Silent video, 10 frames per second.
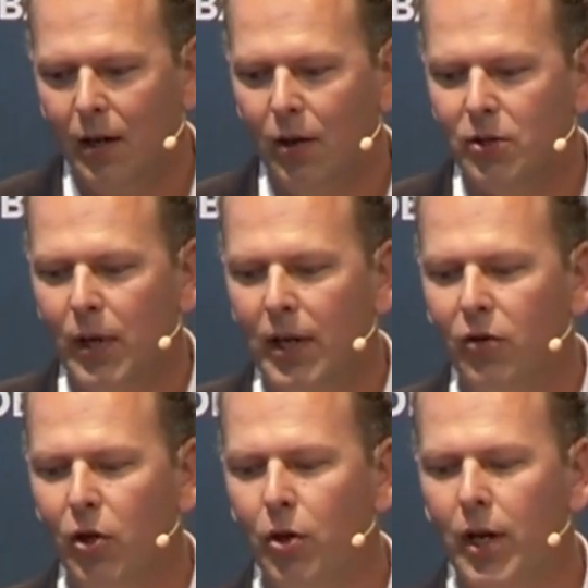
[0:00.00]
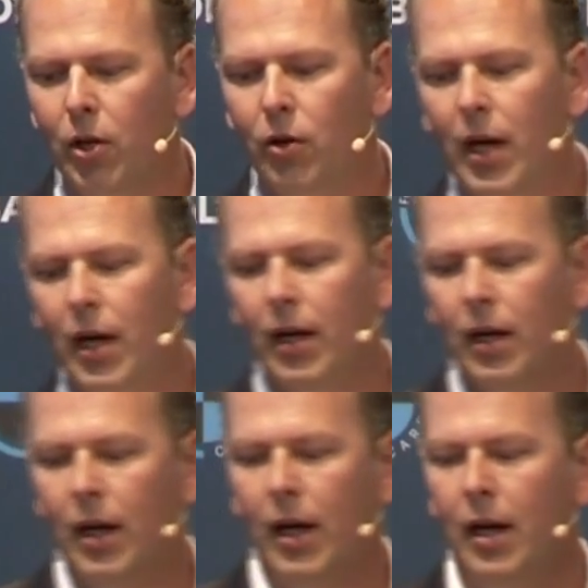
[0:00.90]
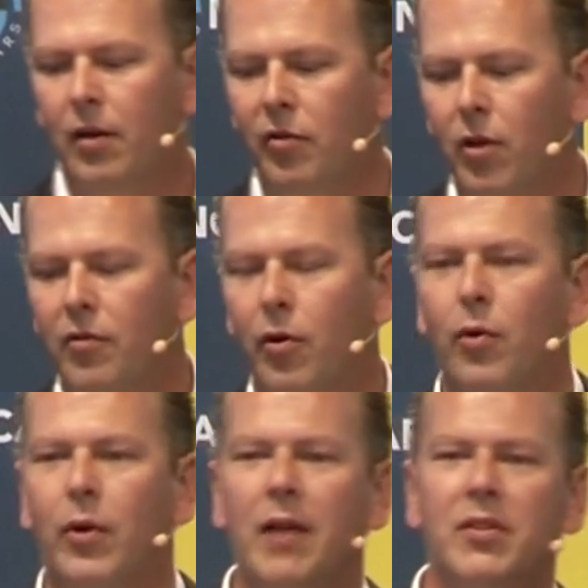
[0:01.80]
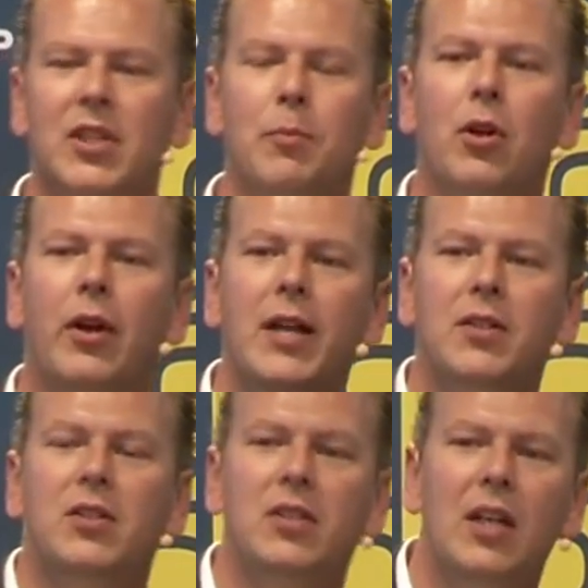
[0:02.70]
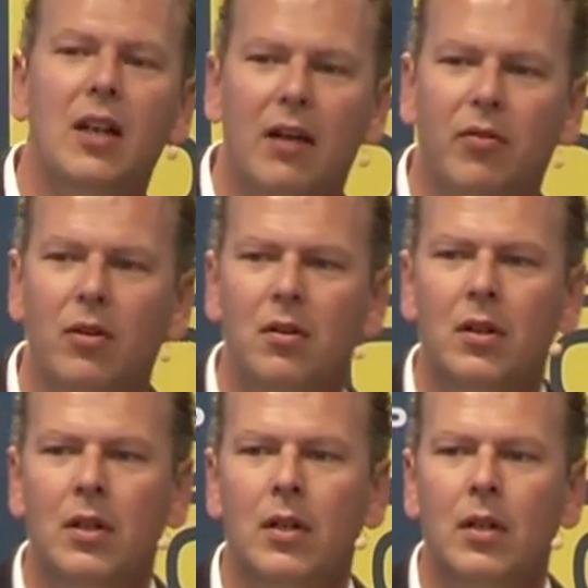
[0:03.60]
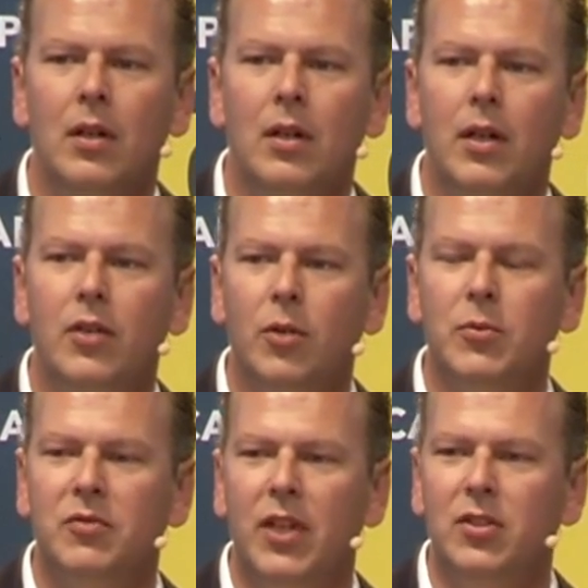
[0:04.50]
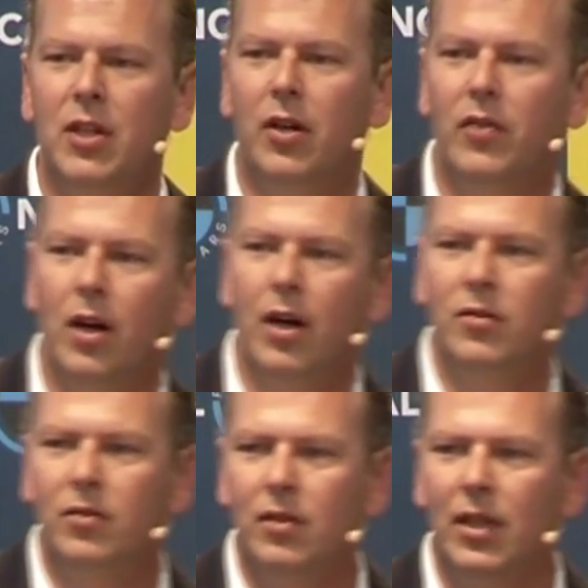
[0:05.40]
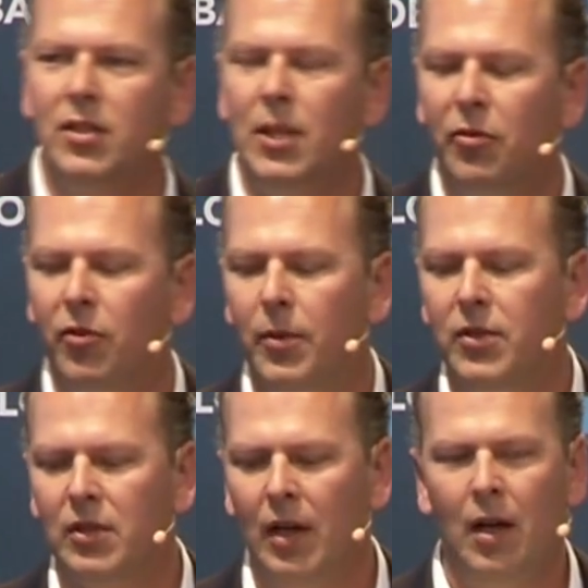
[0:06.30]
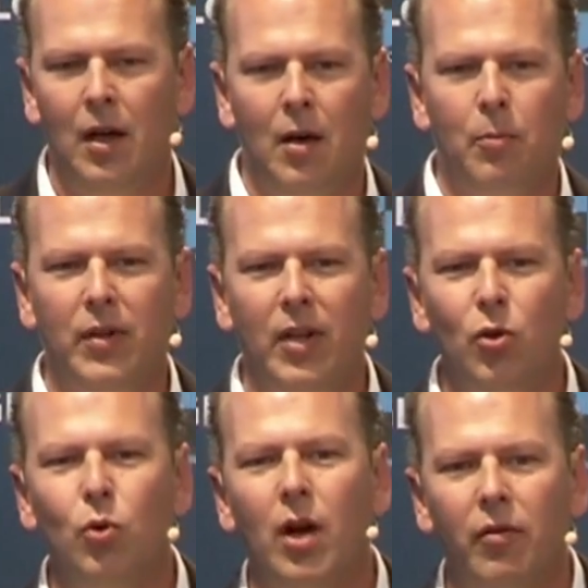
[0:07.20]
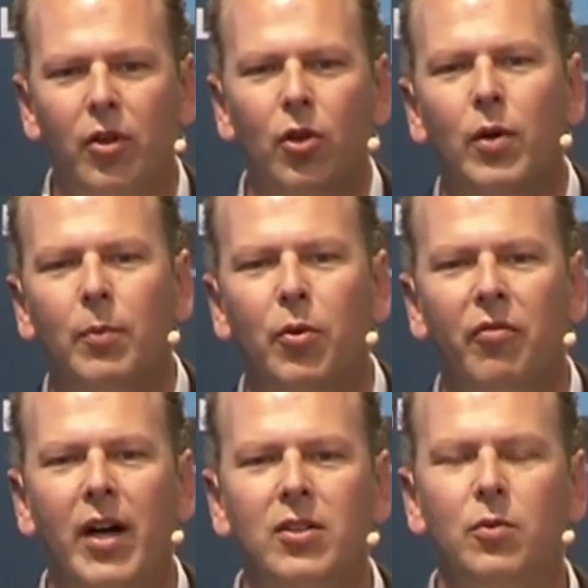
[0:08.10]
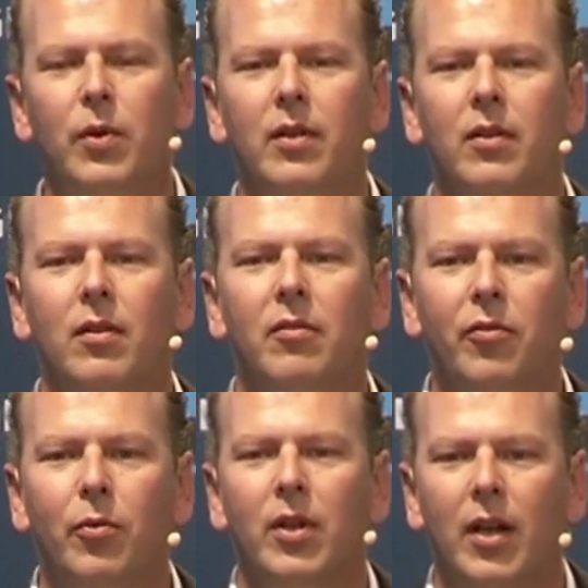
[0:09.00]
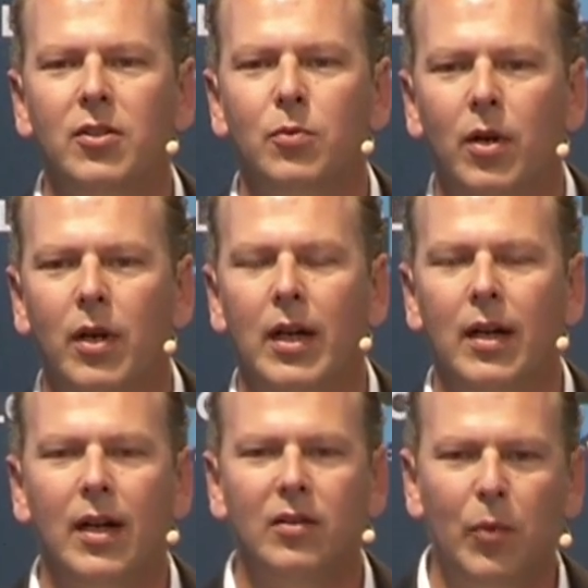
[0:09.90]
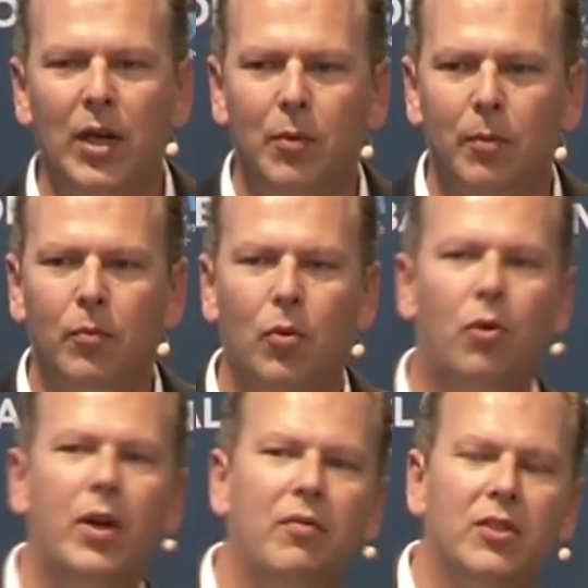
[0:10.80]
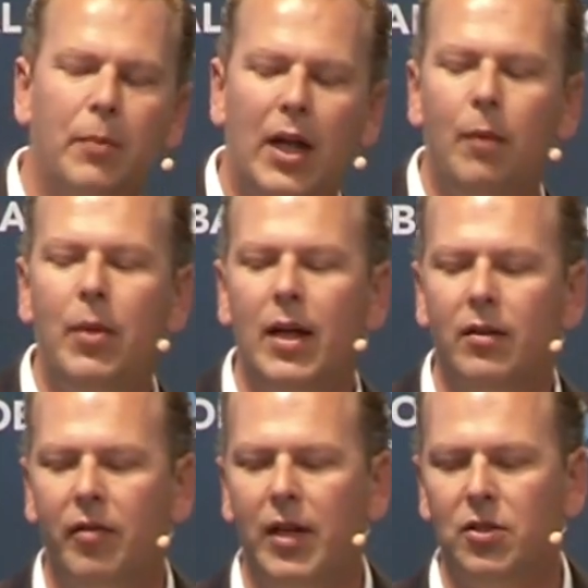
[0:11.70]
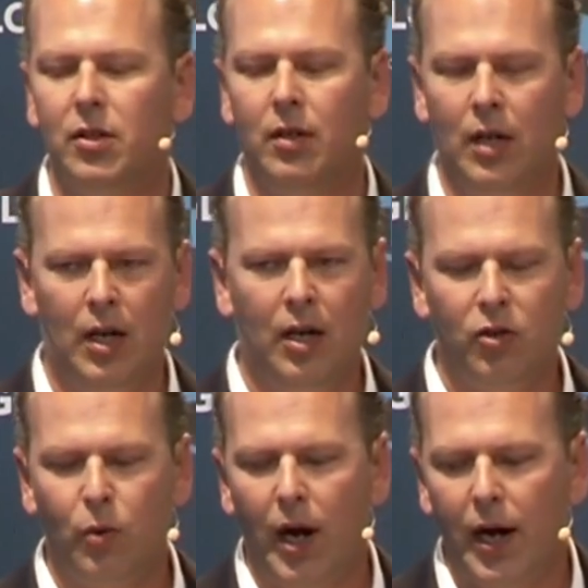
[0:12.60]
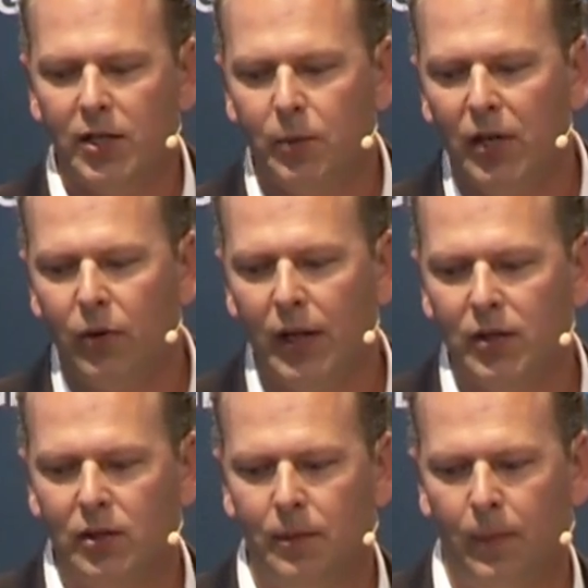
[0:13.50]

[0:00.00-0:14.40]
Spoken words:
It's where the Toyota, Hyundai, and Volvo have a similar ACC level in terms of stationary target, ACC performance, but they do cover you and provide you with forward collision warning at the minimum, or even some AEB intervention to a higher speed range.